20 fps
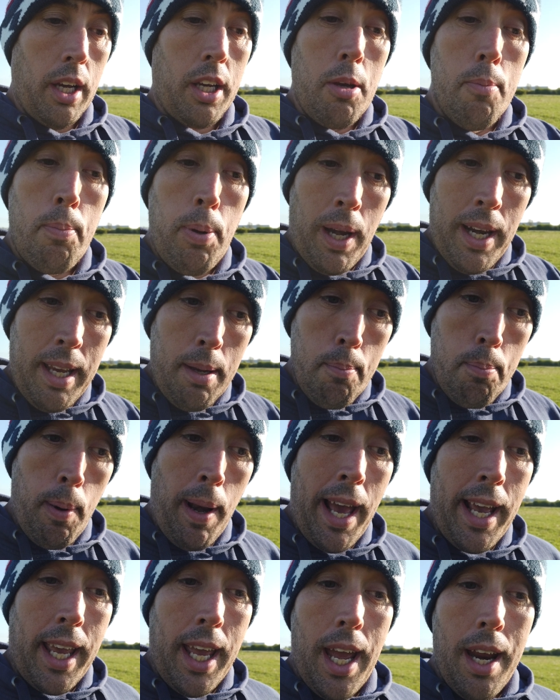complete
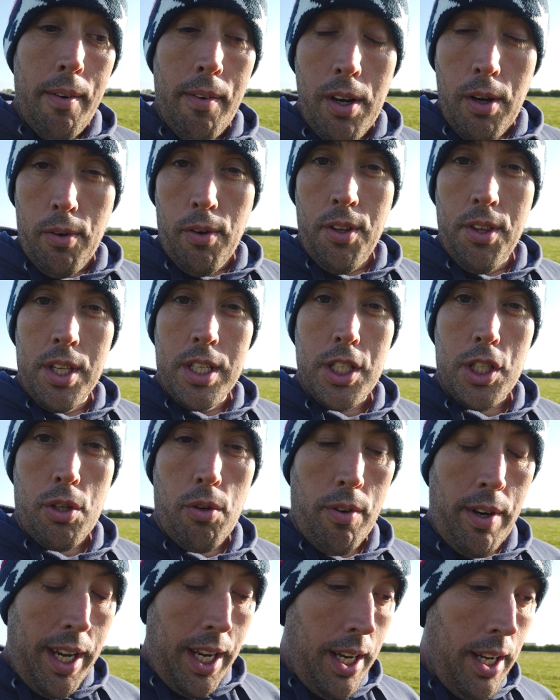black area on the
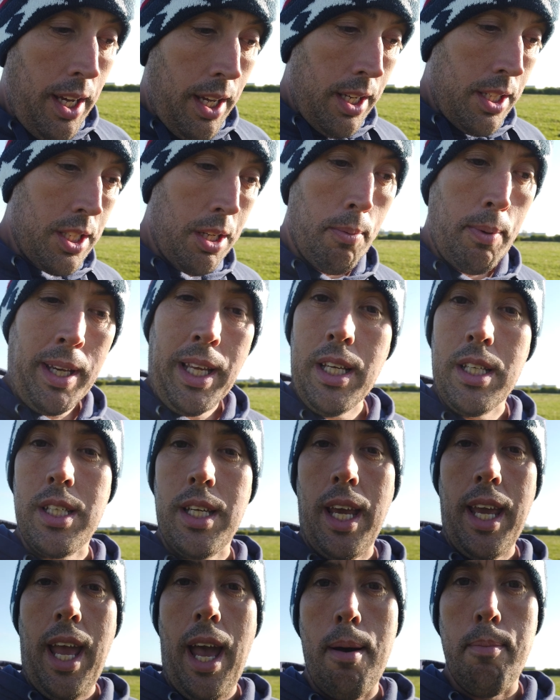screen, so we could
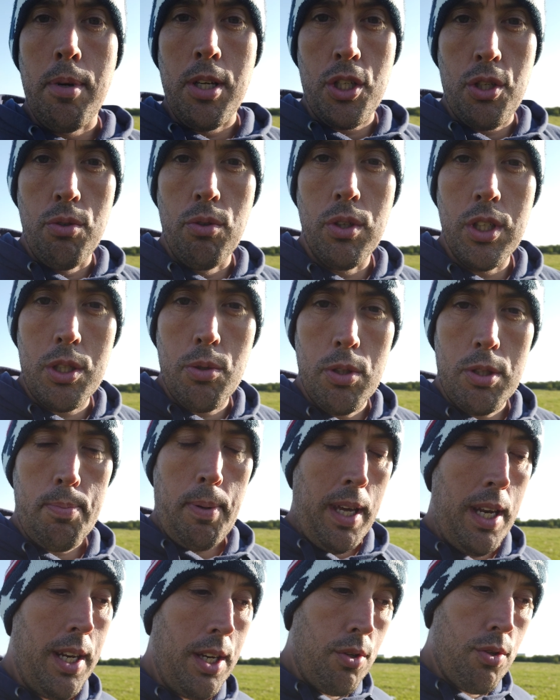see how much noise was
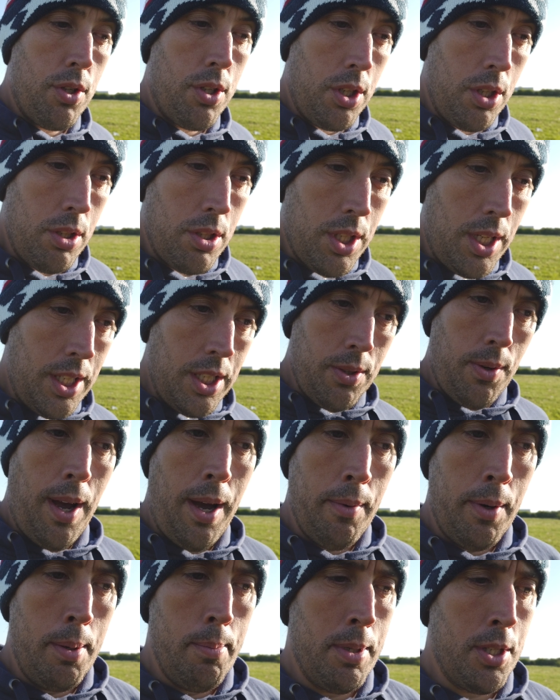being introduced into
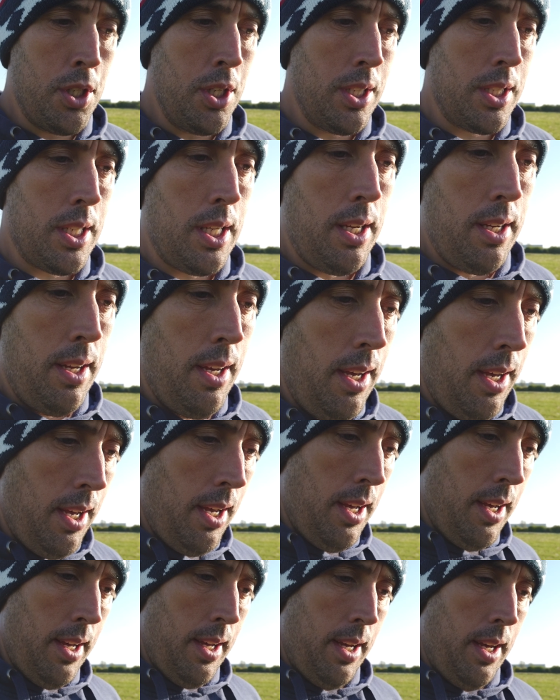our images.
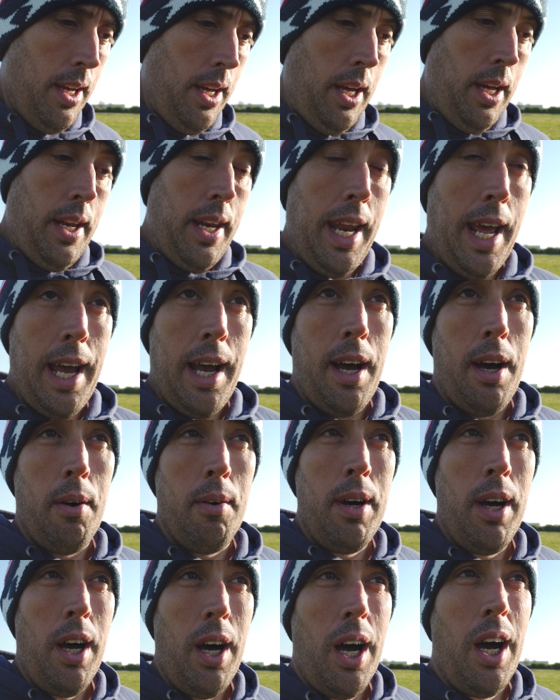
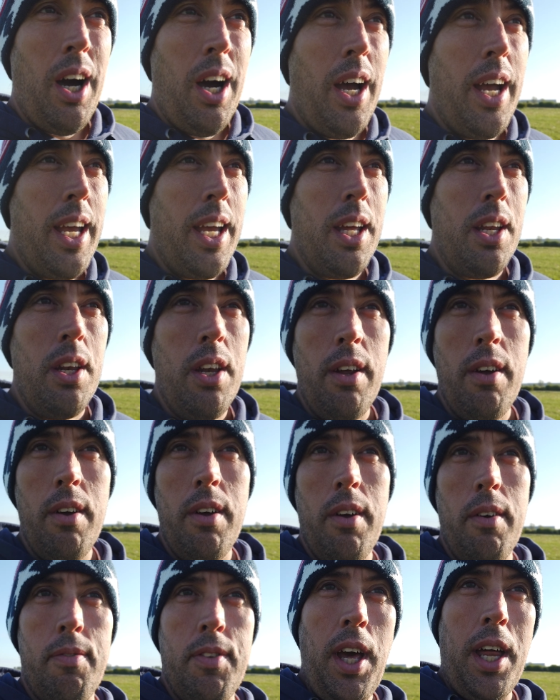Now
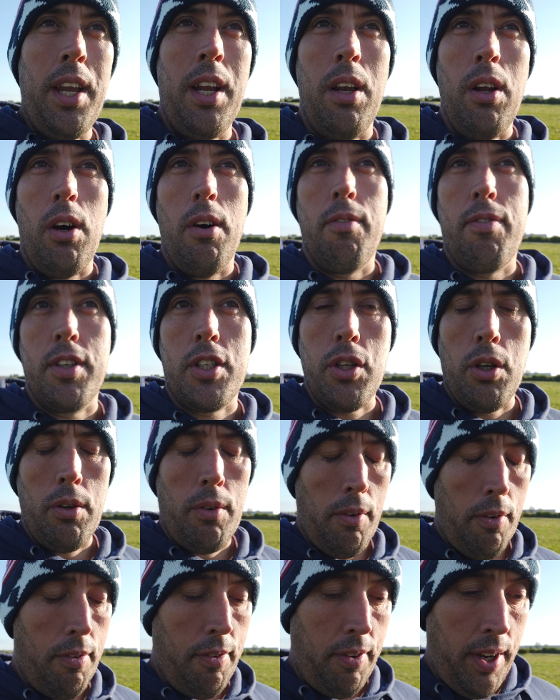I've done a lot of
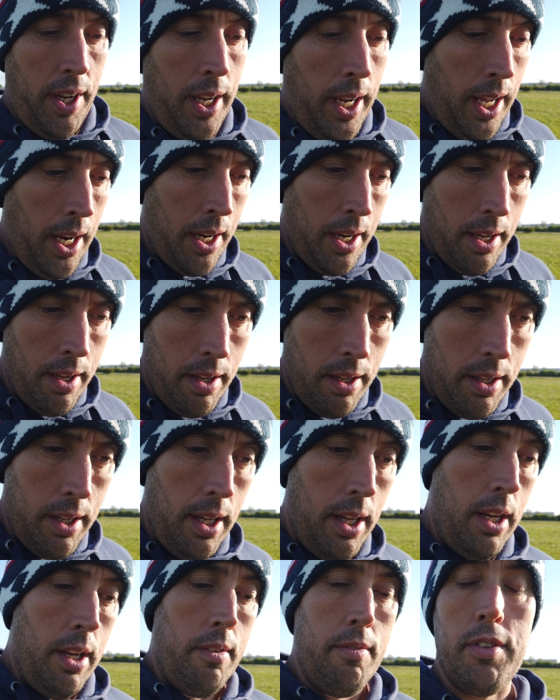photography and
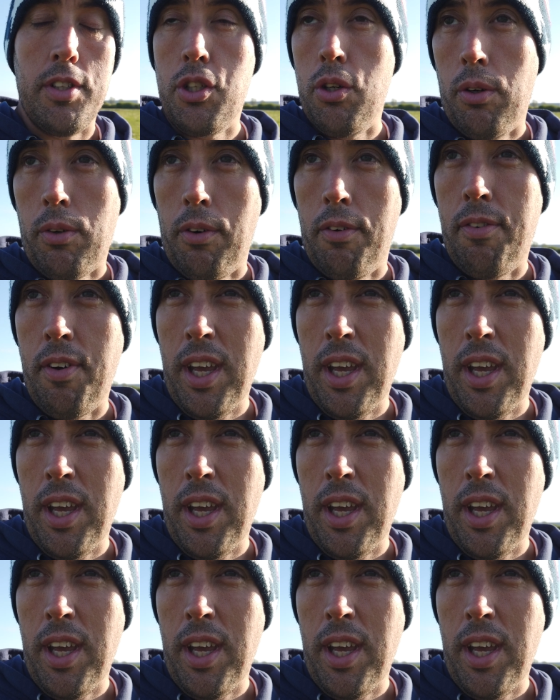I've done